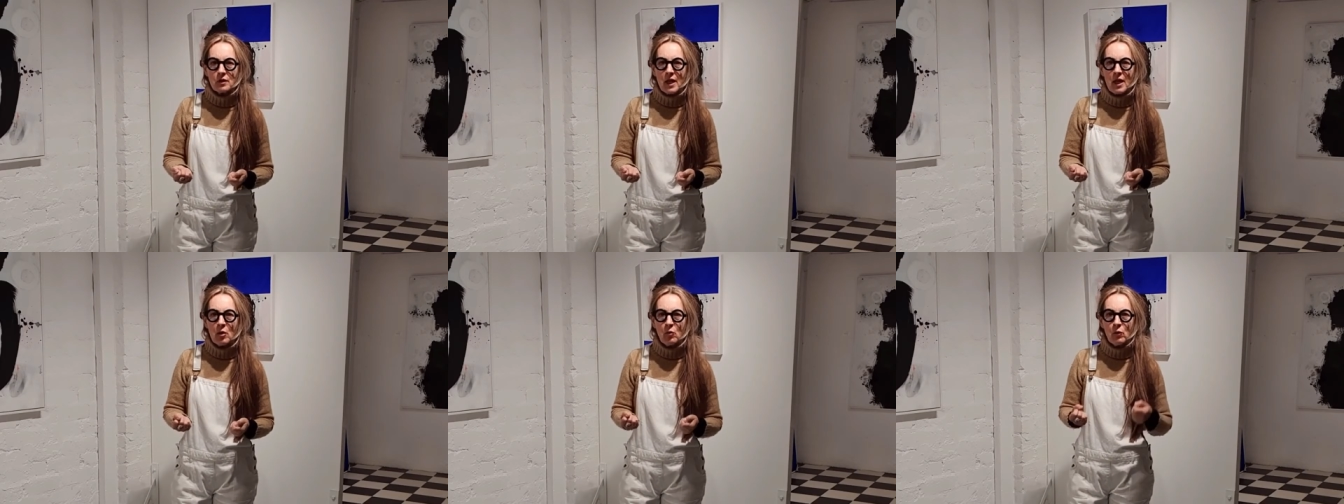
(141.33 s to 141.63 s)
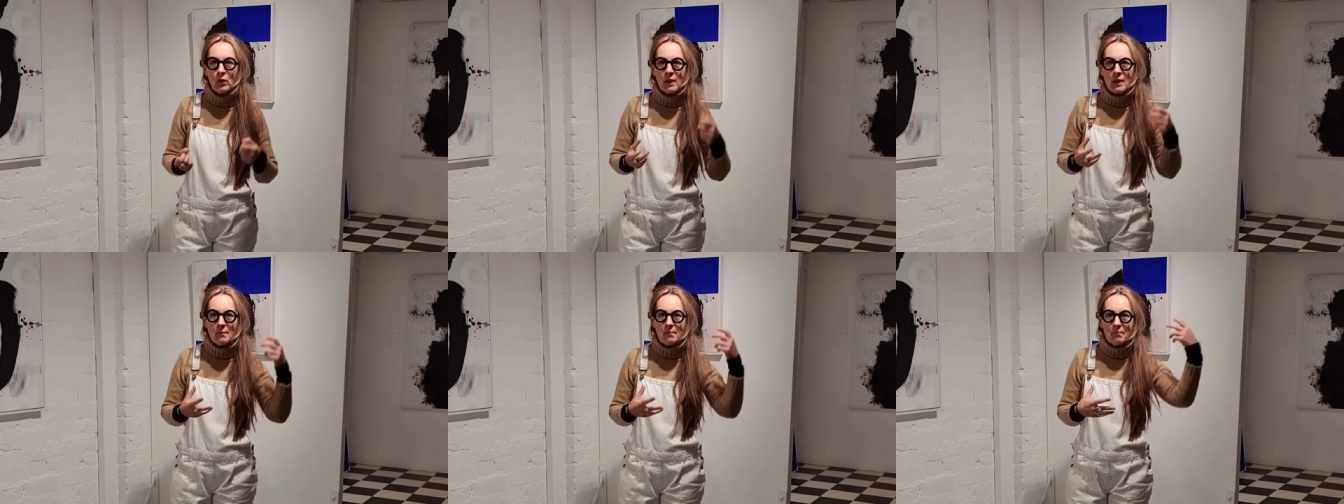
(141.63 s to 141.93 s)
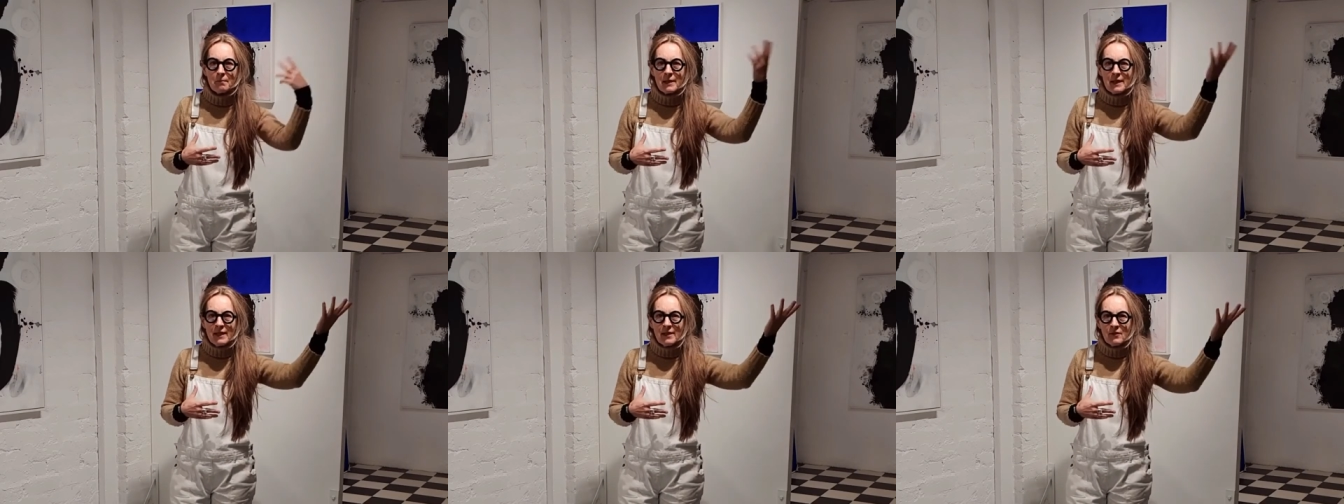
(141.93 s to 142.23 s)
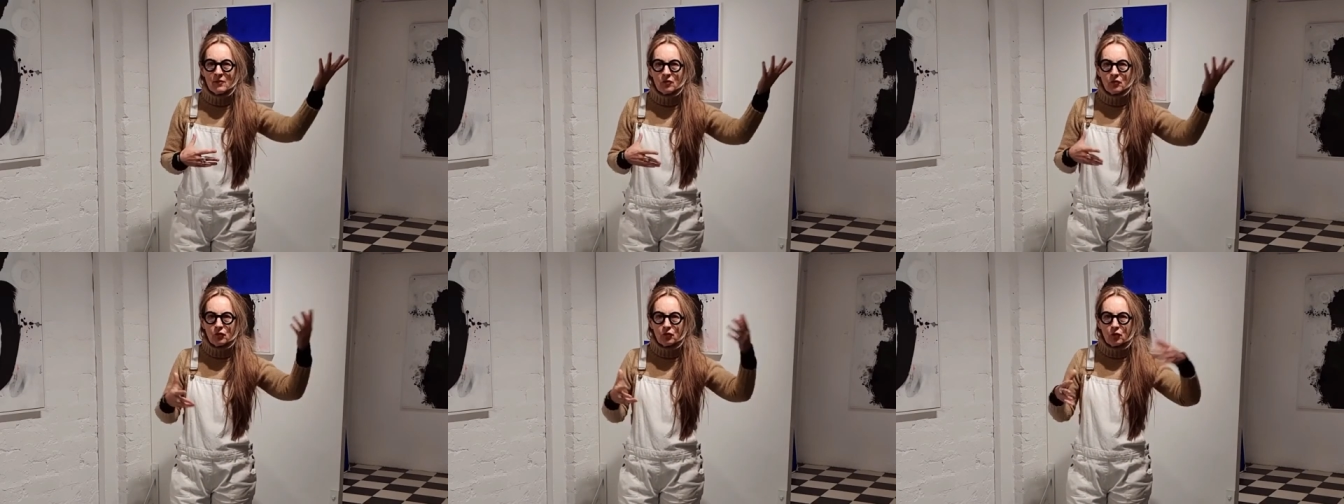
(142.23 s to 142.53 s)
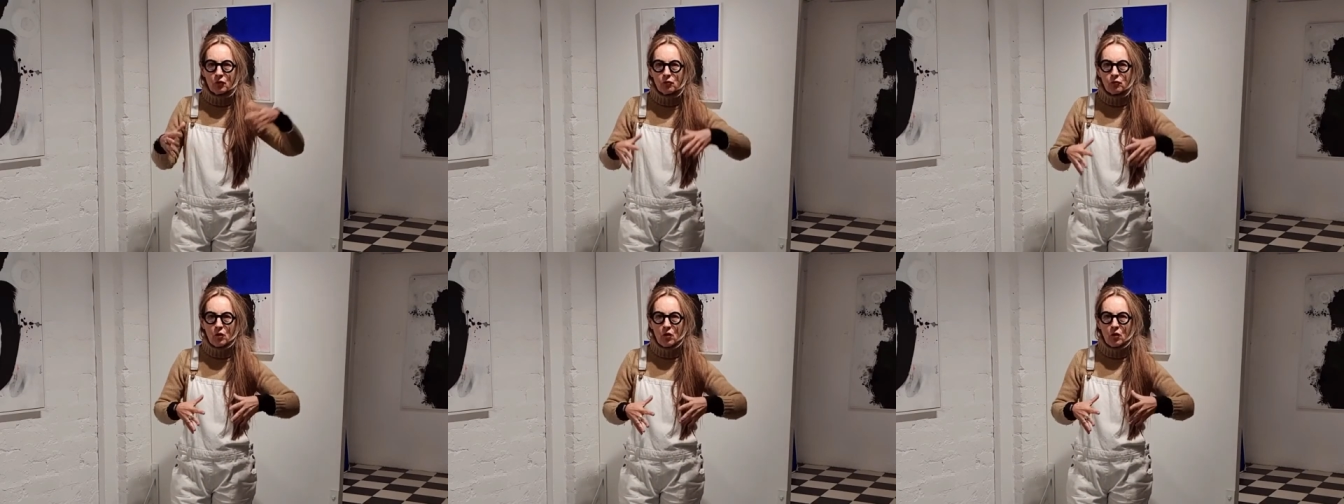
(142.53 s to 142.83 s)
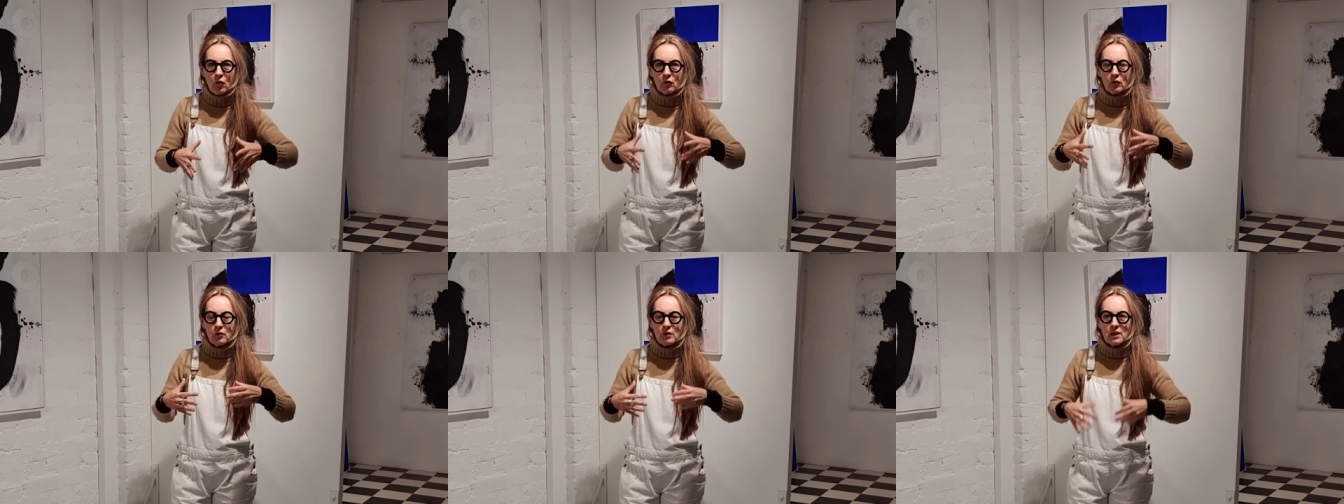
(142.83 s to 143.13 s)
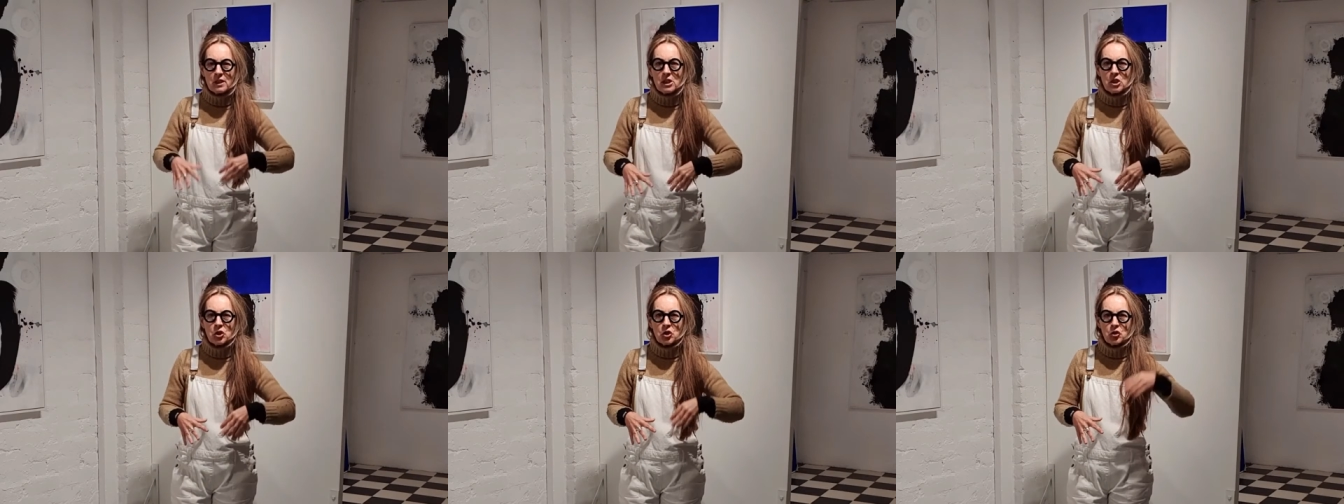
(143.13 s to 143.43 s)
And when it means the ground, the
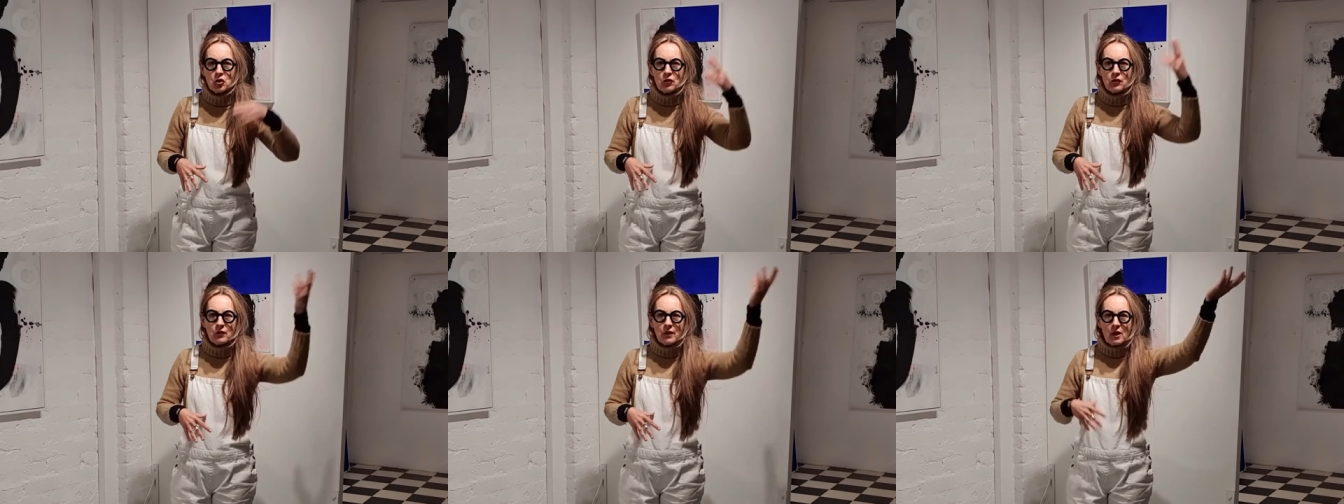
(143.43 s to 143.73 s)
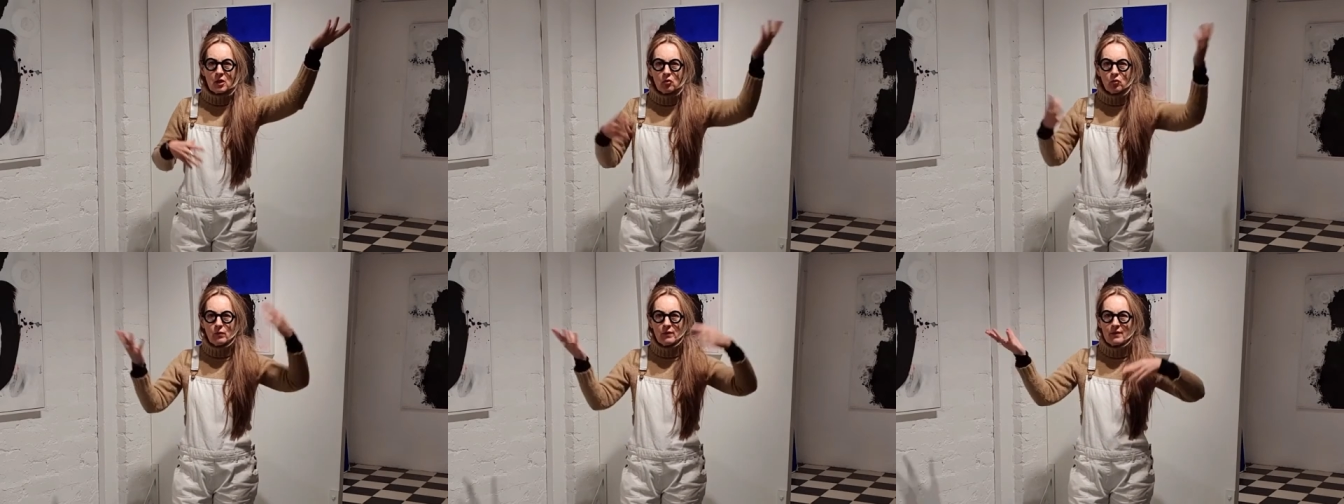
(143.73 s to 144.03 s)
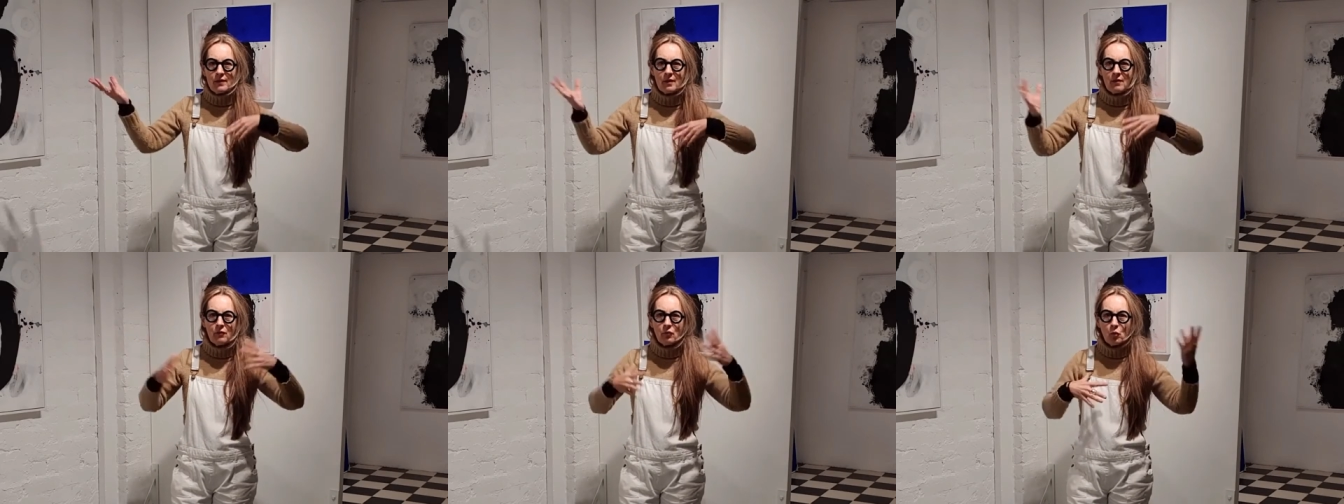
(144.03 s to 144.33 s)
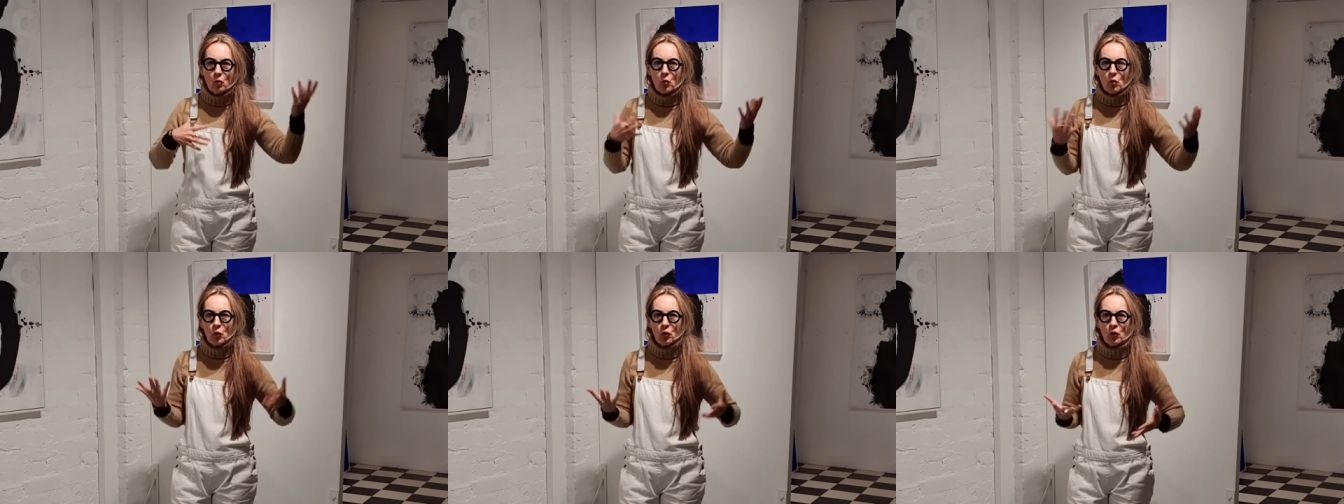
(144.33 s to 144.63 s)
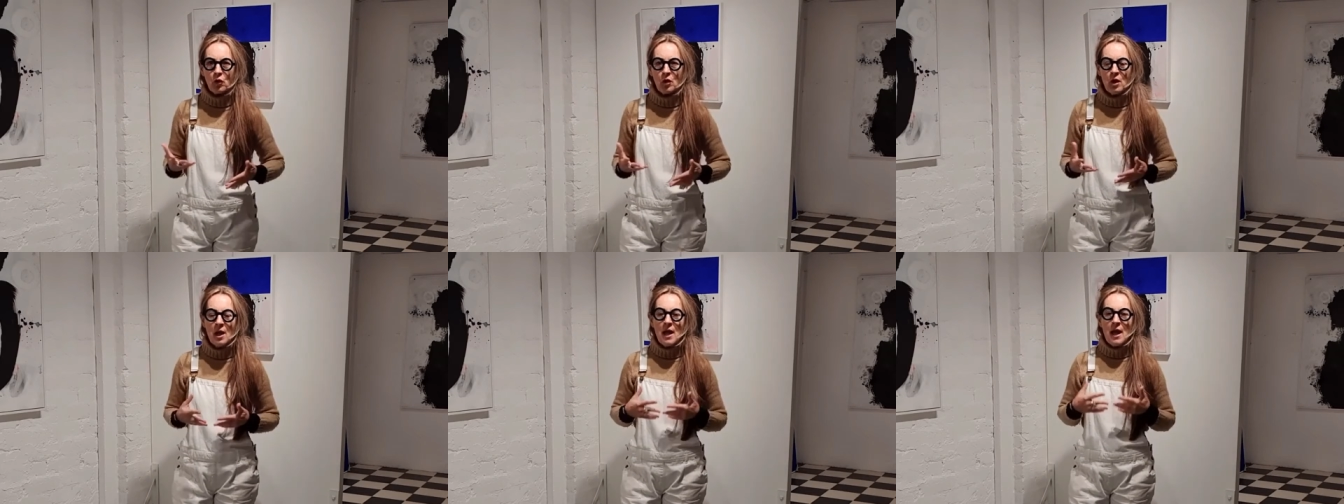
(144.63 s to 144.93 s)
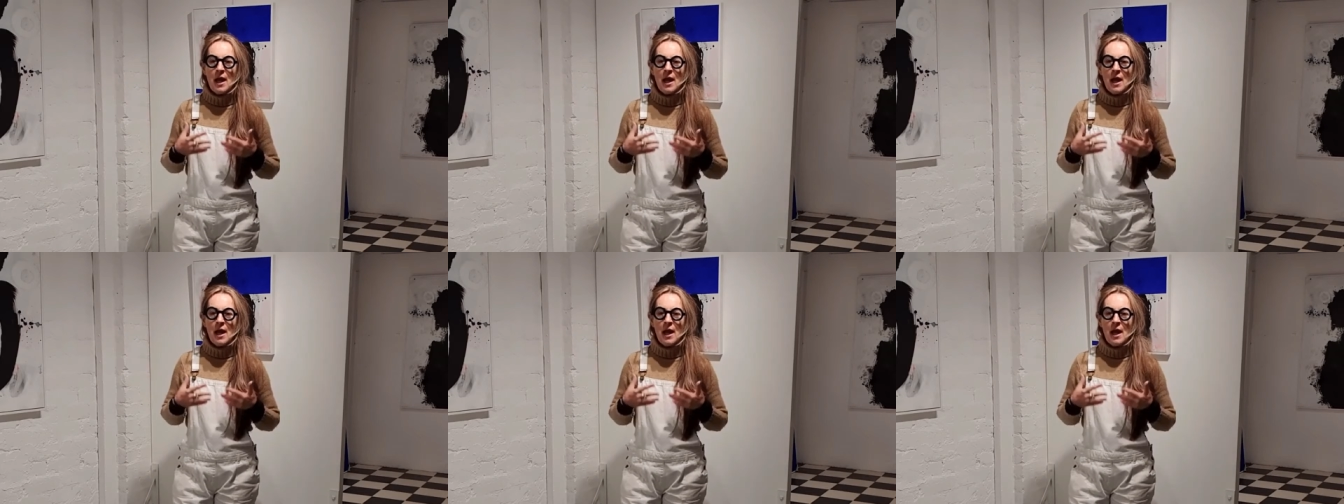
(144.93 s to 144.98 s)
ditches, and receive the water,